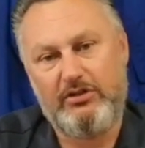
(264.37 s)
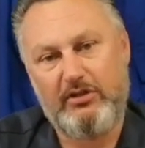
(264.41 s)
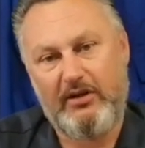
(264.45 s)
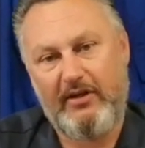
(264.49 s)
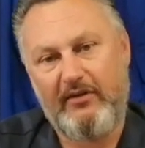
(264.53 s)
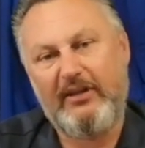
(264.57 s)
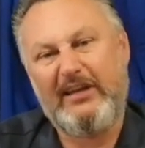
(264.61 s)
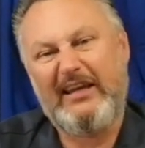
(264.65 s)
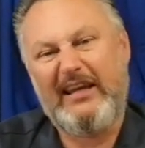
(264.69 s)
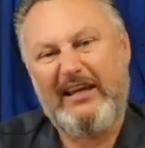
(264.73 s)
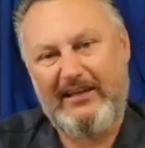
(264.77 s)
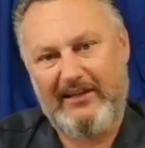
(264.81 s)
You
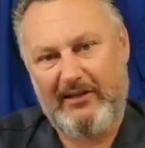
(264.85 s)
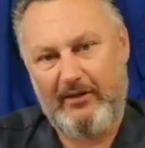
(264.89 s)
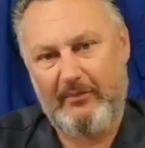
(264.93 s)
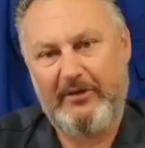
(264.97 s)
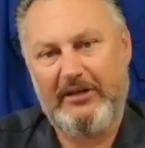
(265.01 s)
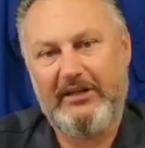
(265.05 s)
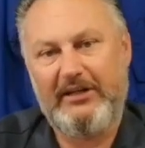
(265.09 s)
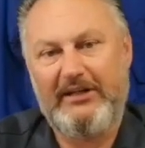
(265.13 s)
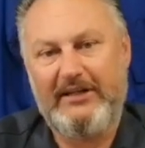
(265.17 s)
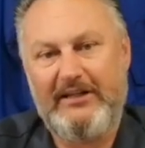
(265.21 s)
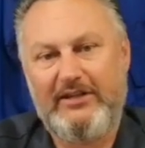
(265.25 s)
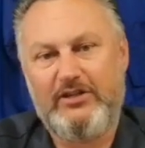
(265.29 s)
do get a
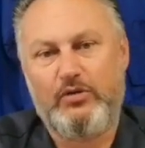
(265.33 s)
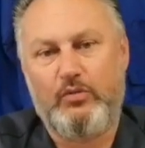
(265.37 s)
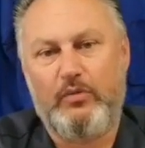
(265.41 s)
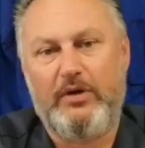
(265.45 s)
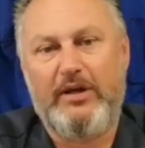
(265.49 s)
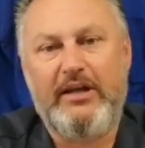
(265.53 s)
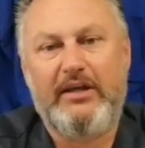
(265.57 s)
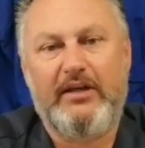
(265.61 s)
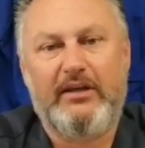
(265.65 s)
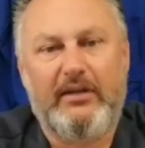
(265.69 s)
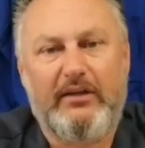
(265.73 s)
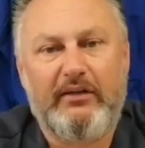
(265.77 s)
little bit in each
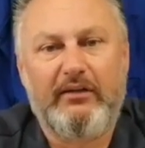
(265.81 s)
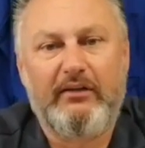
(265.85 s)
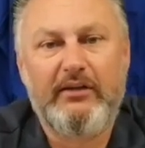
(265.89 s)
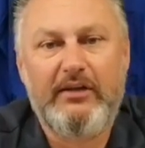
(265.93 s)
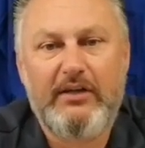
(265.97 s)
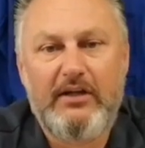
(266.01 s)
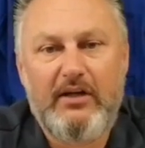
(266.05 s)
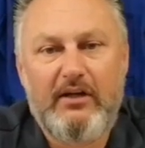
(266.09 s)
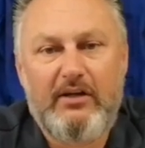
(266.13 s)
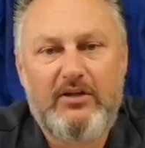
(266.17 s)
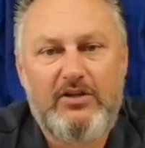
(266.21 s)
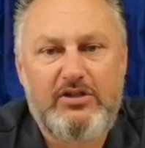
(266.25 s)
week, and
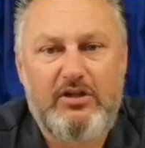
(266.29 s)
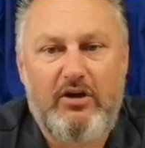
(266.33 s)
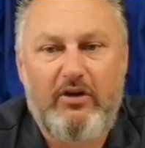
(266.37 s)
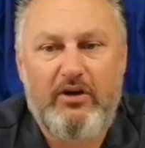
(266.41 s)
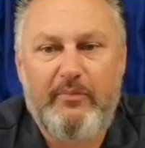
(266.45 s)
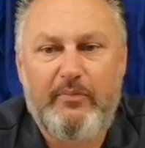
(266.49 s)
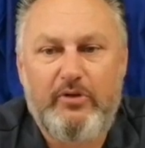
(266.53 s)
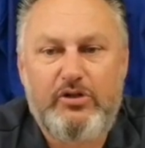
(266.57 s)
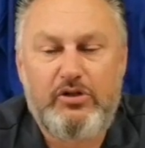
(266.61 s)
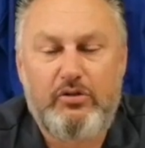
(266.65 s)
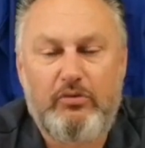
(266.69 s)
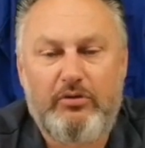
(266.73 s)

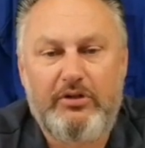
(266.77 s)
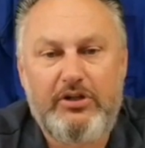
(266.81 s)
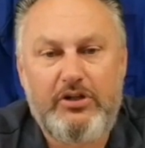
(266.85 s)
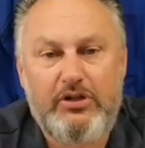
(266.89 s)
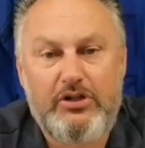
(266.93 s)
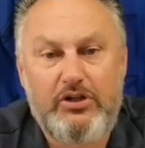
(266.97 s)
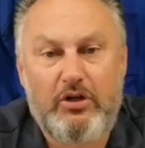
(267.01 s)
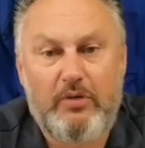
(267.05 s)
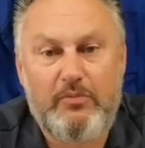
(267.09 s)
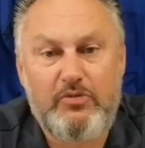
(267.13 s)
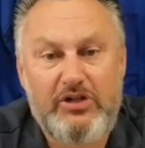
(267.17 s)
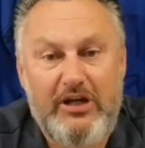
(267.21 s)
slowly but surely
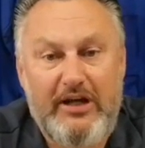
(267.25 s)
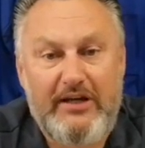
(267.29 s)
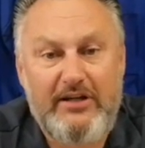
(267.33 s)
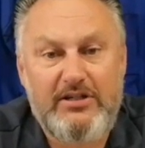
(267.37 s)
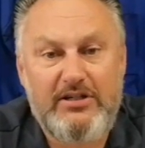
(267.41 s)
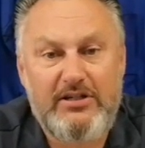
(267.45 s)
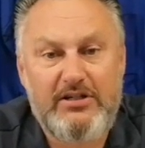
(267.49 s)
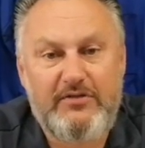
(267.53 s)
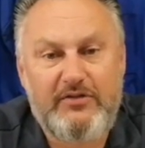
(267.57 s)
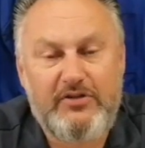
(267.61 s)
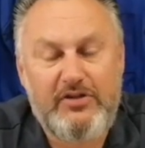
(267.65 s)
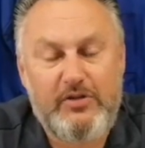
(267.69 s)
the shop
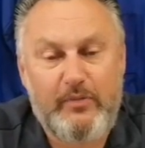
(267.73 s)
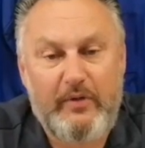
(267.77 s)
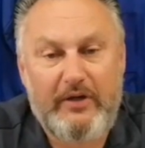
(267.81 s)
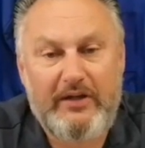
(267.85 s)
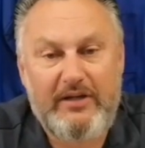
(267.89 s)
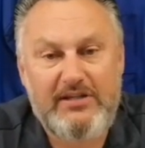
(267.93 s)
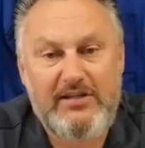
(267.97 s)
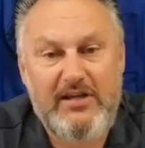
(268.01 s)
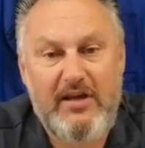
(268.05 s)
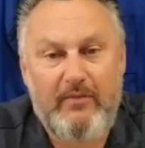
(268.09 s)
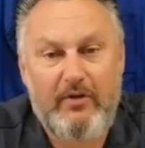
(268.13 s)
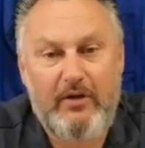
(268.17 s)
changes for
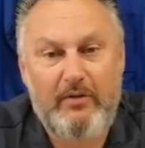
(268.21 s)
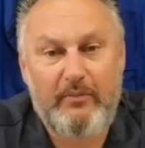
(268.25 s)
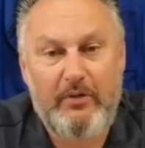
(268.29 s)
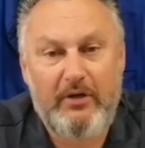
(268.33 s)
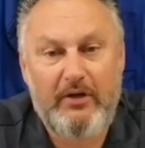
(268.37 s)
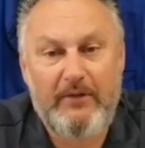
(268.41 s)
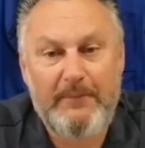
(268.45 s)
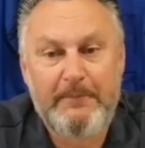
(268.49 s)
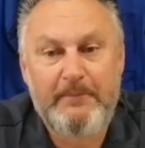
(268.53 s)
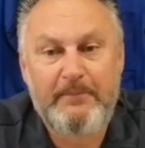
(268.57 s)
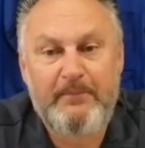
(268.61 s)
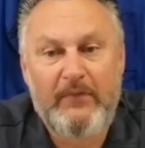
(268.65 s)
spring summer.
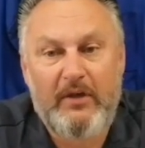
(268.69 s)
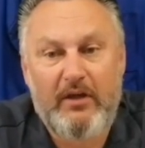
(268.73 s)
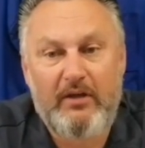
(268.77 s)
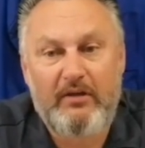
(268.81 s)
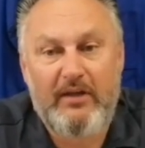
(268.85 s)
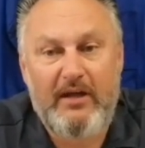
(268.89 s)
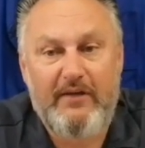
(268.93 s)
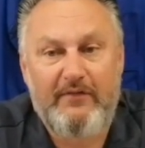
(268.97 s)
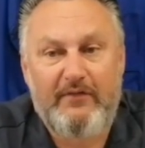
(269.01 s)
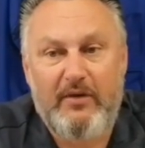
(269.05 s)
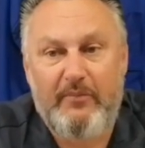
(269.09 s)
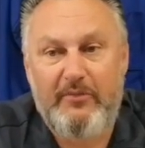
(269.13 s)
But
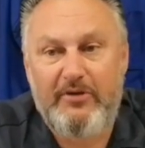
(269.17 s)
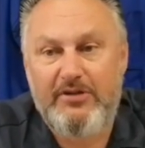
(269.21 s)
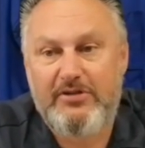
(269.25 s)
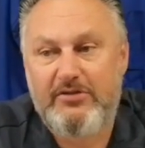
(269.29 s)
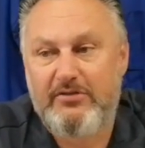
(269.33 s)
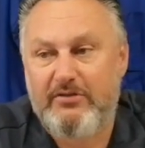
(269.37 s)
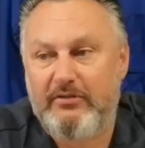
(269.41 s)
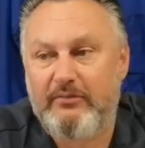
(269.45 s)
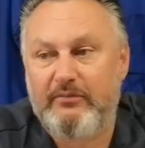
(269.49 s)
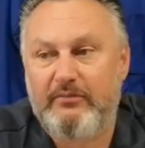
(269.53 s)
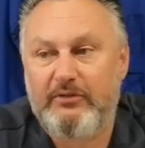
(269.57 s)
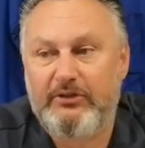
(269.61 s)
they've come
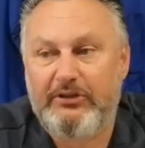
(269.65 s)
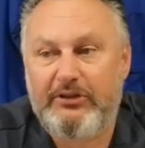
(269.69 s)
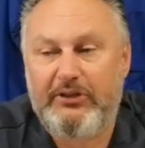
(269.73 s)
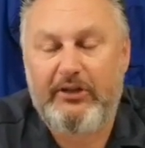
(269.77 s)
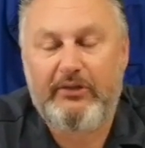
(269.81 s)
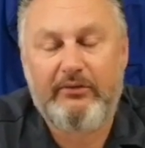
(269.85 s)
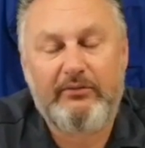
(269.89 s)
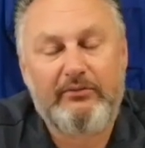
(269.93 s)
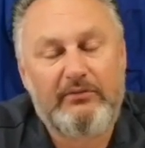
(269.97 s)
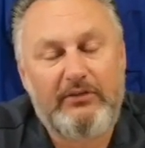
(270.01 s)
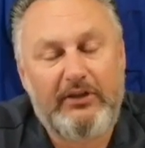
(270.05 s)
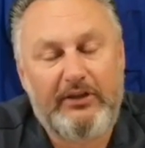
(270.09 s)
into
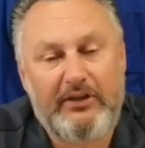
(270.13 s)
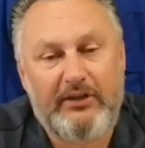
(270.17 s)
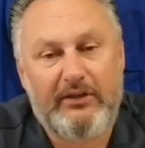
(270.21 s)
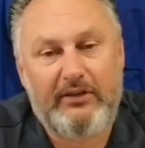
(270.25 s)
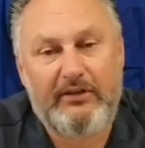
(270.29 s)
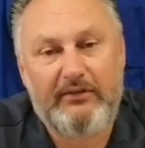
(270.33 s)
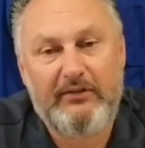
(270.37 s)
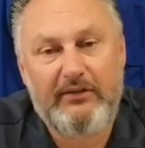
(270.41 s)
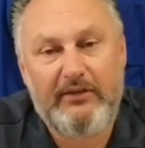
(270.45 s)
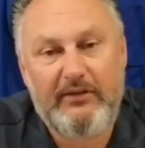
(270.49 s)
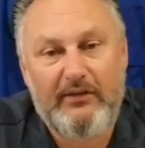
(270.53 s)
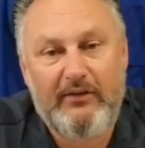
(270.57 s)
you know like
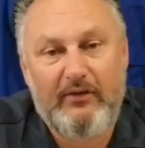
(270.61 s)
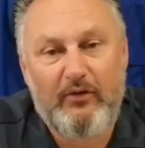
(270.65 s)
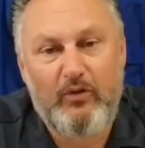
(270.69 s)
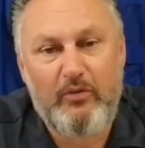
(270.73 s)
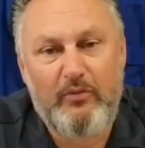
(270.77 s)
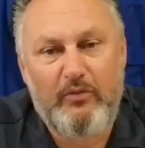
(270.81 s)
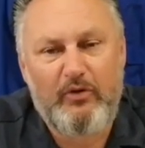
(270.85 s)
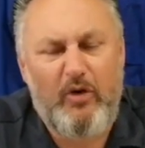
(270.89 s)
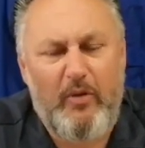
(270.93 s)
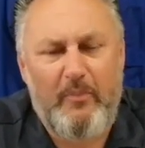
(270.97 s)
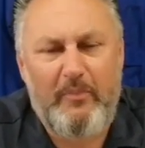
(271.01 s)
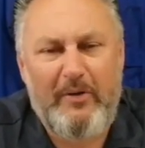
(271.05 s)
a
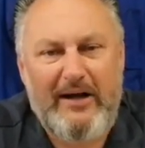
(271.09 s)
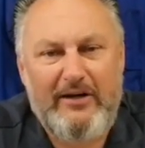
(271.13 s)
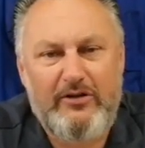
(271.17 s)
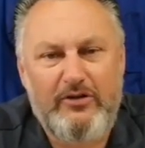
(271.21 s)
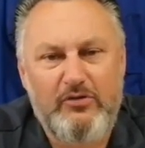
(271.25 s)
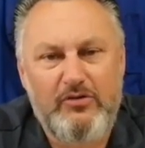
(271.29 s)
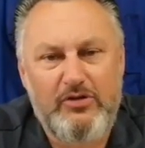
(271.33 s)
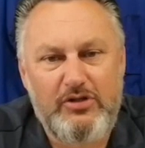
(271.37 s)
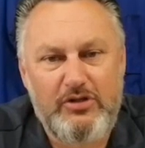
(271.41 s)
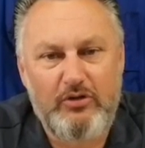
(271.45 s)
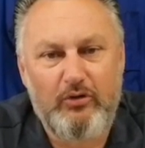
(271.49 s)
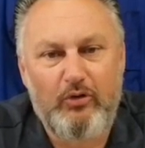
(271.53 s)
well, not a
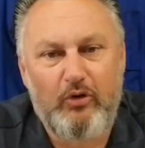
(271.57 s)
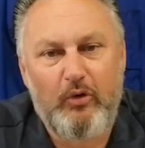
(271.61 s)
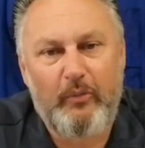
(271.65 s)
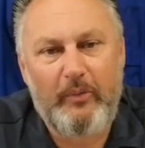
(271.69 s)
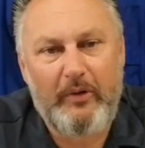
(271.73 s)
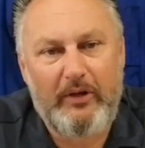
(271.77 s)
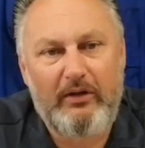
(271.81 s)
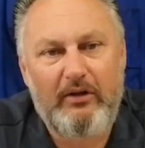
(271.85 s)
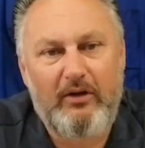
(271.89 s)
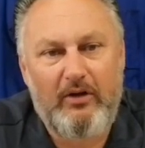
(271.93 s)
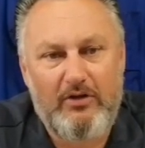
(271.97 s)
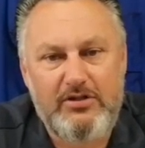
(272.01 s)
brand new
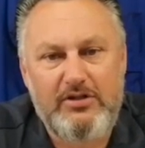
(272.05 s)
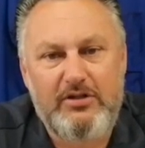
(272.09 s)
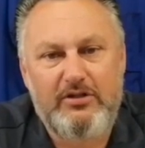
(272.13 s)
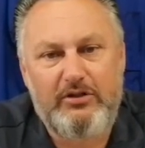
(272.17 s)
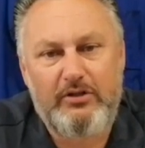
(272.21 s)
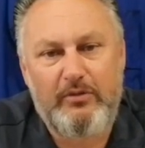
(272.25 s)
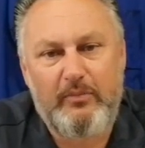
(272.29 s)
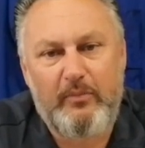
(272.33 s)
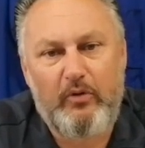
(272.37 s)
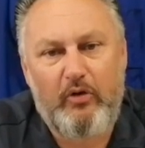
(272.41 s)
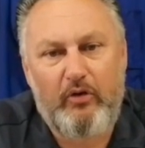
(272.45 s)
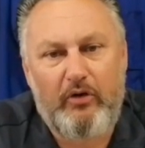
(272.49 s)
store, but lots
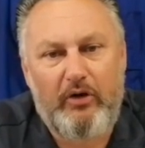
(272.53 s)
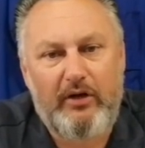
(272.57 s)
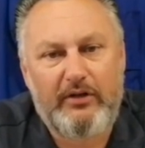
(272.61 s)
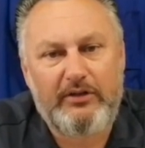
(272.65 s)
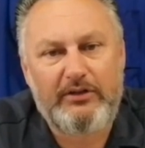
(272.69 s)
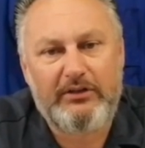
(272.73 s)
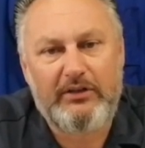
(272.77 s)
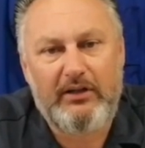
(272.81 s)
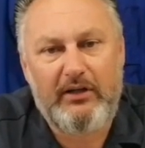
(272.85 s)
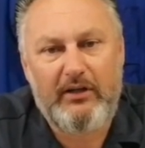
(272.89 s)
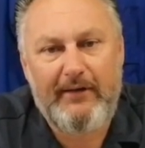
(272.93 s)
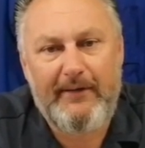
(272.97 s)
of new
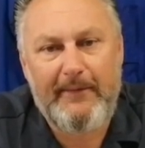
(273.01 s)
product.